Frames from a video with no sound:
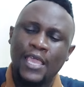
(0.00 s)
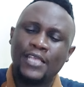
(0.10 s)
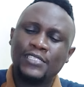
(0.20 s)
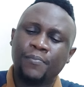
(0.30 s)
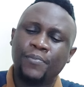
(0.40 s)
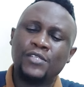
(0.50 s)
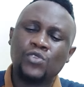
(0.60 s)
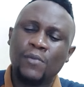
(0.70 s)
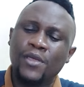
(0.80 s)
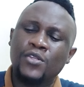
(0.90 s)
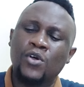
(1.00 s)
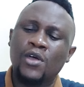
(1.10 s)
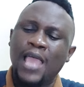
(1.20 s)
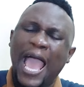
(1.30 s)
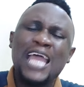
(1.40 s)
It's a place whereby, you know,
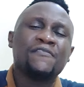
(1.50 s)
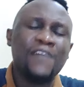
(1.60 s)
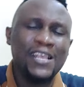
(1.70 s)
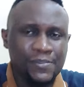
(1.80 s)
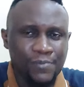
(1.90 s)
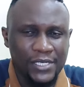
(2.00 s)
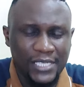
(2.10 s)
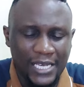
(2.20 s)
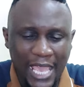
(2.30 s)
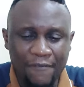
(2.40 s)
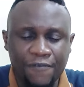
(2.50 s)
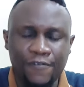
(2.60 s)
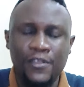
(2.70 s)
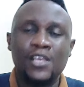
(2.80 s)
advancement in life.